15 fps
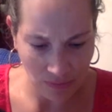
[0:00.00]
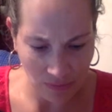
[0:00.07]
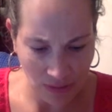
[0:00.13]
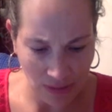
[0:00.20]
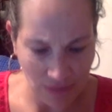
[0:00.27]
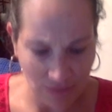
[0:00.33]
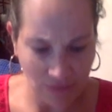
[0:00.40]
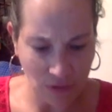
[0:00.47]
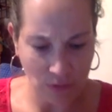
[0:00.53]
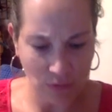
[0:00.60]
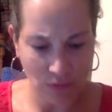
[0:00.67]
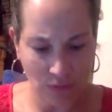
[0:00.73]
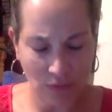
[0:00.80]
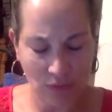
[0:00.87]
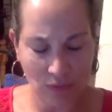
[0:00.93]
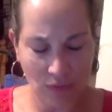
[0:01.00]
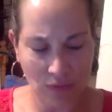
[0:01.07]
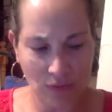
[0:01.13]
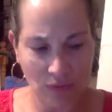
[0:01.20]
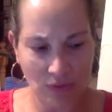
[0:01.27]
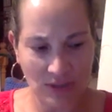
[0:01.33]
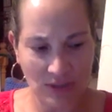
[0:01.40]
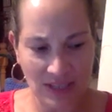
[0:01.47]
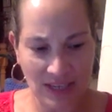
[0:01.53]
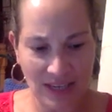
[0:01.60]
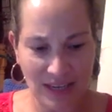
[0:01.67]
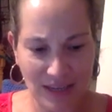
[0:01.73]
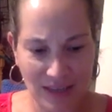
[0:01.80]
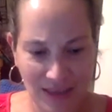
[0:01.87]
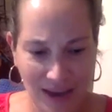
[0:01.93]
if you
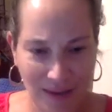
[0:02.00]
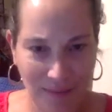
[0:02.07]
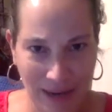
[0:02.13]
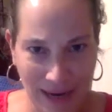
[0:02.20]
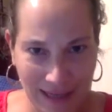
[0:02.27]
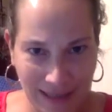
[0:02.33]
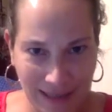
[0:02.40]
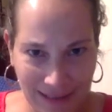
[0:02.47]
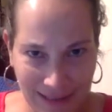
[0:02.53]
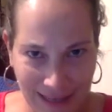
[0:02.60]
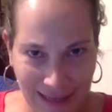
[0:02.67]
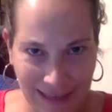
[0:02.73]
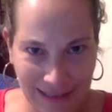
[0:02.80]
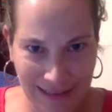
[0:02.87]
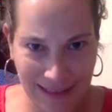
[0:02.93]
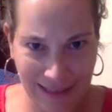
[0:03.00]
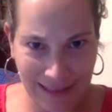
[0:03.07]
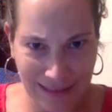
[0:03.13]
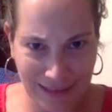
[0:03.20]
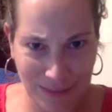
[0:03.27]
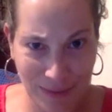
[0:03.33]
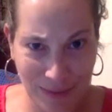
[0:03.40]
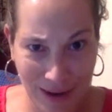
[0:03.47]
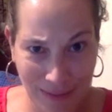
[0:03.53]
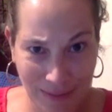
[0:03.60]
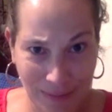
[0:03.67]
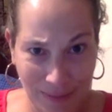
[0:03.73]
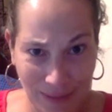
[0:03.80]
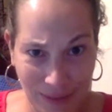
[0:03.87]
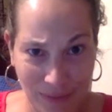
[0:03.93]
see that pilot light, then it's
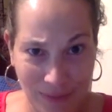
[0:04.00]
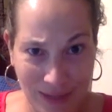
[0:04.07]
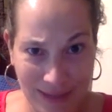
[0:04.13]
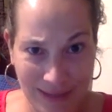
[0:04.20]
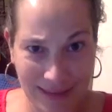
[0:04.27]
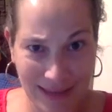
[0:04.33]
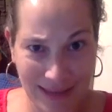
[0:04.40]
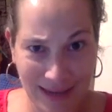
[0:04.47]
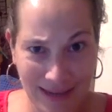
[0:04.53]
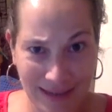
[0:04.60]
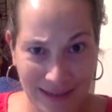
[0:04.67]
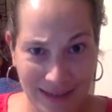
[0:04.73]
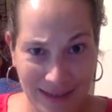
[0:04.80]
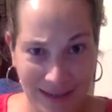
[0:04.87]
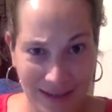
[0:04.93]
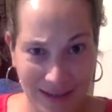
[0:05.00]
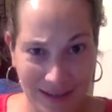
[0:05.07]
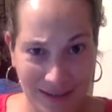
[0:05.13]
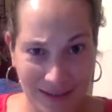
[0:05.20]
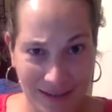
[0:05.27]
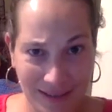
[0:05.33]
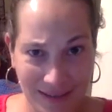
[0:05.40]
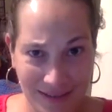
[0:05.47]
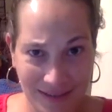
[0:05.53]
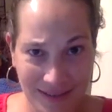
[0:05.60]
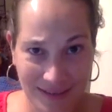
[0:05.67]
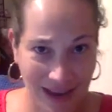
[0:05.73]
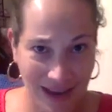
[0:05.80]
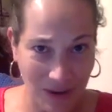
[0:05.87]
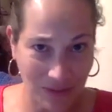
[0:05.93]
probably one that
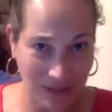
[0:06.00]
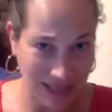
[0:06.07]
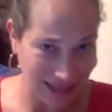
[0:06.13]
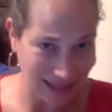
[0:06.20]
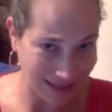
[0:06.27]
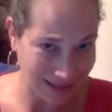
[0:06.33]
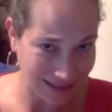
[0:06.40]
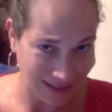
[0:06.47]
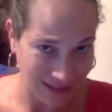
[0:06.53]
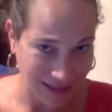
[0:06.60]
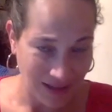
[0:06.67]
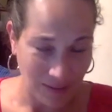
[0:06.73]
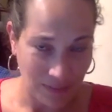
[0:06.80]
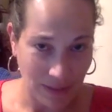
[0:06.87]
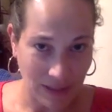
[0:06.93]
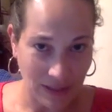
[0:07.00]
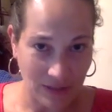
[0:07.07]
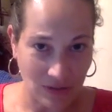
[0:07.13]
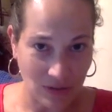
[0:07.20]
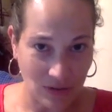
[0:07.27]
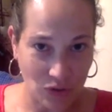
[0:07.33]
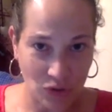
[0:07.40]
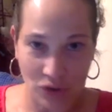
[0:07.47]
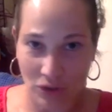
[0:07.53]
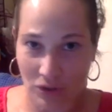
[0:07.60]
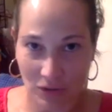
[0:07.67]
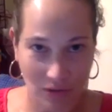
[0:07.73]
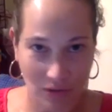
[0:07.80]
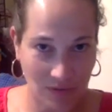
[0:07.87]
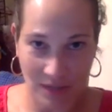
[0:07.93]
is outdated, because you
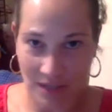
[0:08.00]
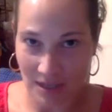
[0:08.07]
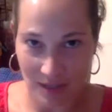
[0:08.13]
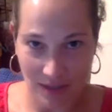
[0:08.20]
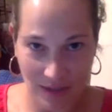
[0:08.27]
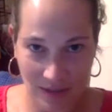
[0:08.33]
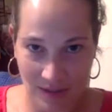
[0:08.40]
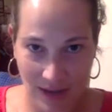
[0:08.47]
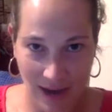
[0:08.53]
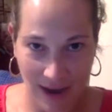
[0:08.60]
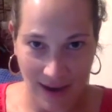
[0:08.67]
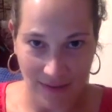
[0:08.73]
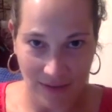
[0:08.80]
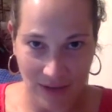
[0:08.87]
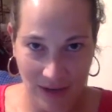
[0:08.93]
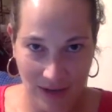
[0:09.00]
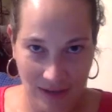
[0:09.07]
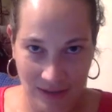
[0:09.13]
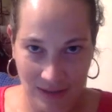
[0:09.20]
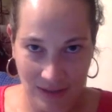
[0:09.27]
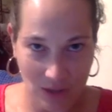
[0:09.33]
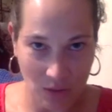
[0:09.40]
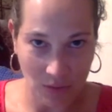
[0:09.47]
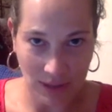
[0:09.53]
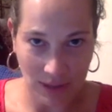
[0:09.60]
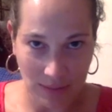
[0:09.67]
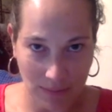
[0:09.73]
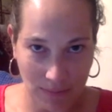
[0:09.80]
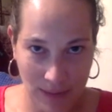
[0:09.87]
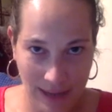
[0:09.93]
shouldn't need to have a constant
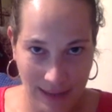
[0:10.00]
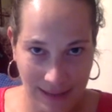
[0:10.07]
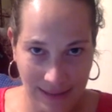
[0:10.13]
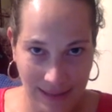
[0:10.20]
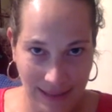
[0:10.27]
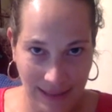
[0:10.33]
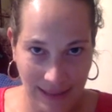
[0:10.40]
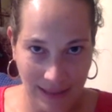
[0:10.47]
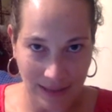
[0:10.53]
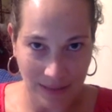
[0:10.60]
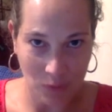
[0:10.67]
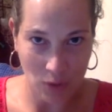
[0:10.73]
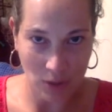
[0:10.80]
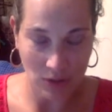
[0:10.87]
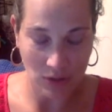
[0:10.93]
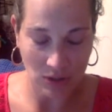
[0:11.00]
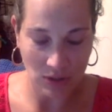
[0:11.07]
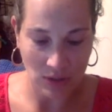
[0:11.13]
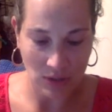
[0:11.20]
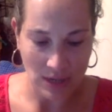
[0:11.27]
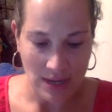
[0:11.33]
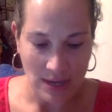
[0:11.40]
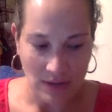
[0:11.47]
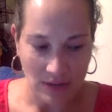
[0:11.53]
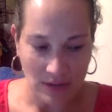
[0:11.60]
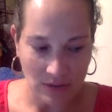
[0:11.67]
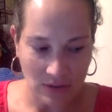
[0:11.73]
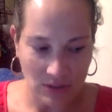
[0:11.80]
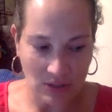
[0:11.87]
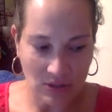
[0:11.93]
going pilot light anymore. So
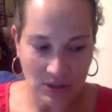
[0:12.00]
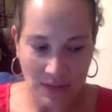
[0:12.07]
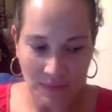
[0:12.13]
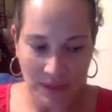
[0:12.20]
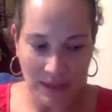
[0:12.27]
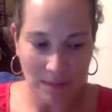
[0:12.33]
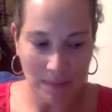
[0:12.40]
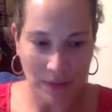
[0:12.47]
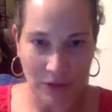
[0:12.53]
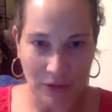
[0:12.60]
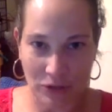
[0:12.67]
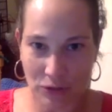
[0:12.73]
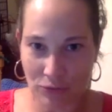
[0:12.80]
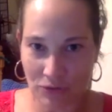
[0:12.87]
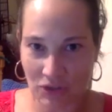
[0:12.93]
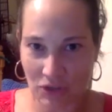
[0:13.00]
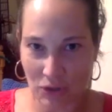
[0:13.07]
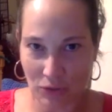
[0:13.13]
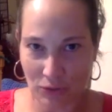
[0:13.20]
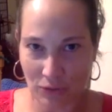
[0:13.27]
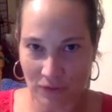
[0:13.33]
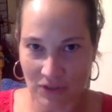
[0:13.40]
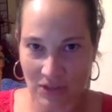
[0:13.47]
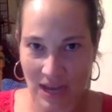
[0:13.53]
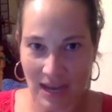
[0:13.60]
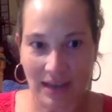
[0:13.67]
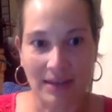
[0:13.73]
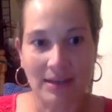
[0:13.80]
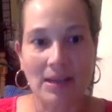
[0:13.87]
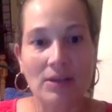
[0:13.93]
there's something about the new stoves
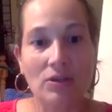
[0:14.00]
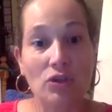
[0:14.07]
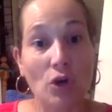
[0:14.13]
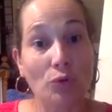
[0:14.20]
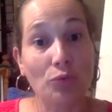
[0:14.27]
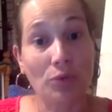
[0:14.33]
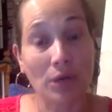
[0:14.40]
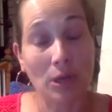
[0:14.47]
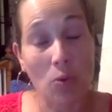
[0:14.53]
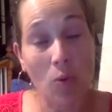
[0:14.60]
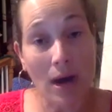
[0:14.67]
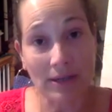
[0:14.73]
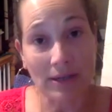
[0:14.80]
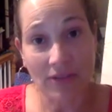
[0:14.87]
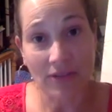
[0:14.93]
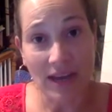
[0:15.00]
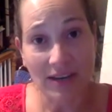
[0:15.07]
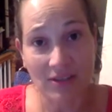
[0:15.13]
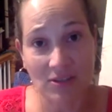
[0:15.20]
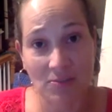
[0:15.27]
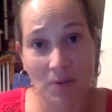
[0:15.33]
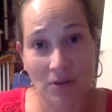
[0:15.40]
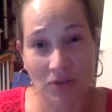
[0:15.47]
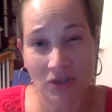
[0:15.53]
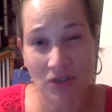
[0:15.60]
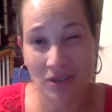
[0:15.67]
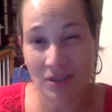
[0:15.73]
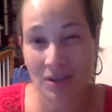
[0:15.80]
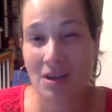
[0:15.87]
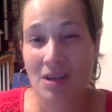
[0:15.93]
that don't require that
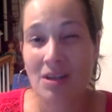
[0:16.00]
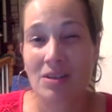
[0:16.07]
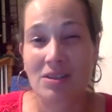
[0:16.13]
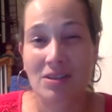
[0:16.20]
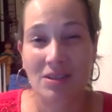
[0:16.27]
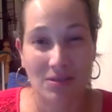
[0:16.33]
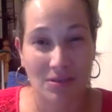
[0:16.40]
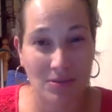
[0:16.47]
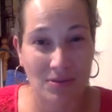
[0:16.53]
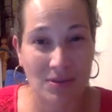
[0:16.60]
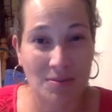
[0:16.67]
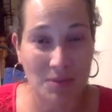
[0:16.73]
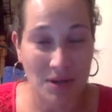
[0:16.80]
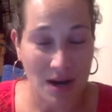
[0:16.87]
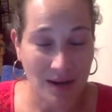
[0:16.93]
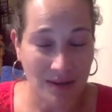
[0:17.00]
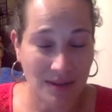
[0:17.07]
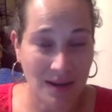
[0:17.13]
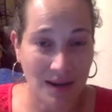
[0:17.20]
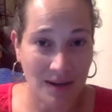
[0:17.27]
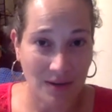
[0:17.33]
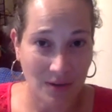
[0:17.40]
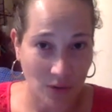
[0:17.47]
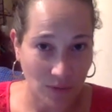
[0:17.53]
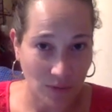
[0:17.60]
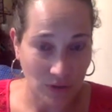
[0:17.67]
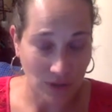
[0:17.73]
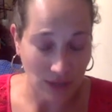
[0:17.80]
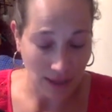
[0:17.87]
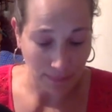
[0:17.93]
exposure to the monoxide
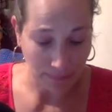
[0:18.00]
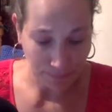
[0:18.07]
over time.